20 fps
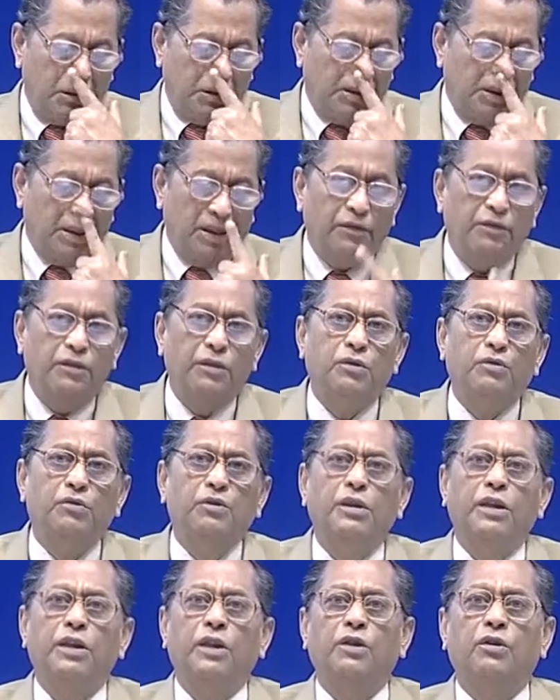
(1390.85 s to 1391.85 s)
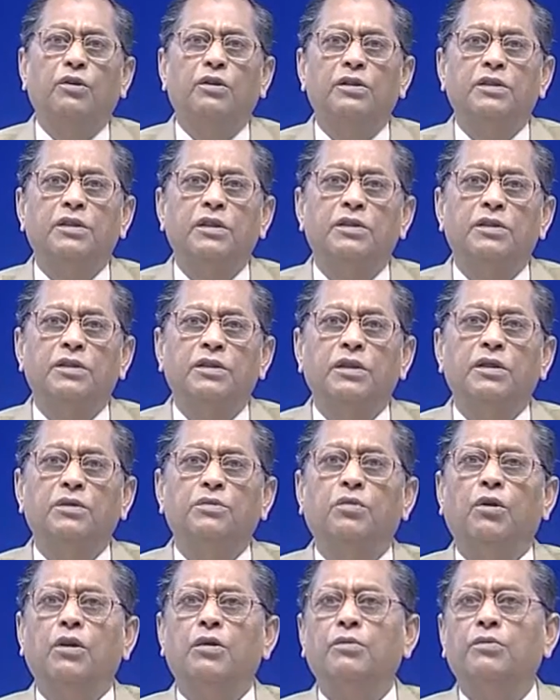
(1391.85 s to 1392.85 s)
refer to the records and see
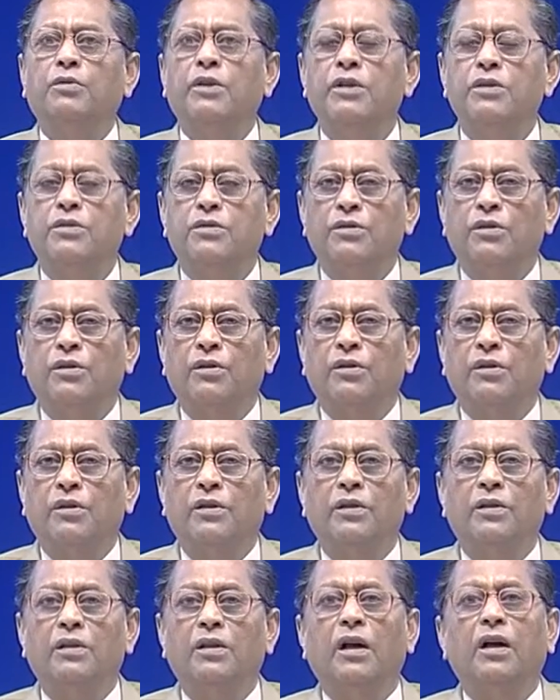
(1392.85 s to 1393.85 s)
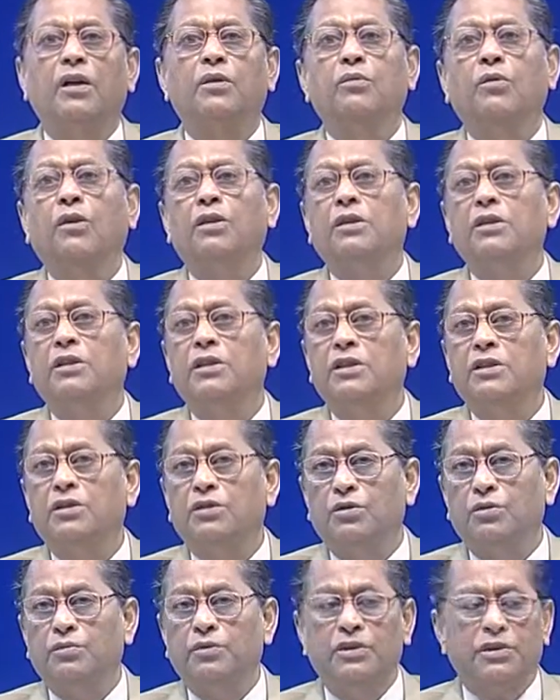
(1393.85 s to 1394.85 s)
what went wrong and what needs
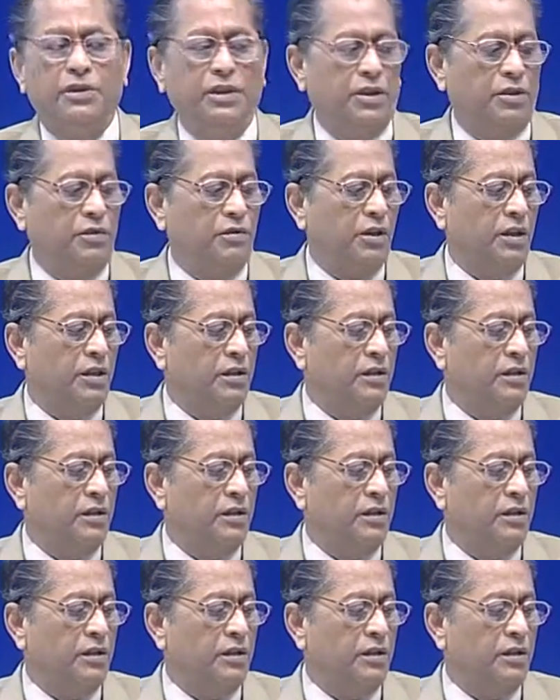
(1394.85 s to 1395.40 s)
to be set right.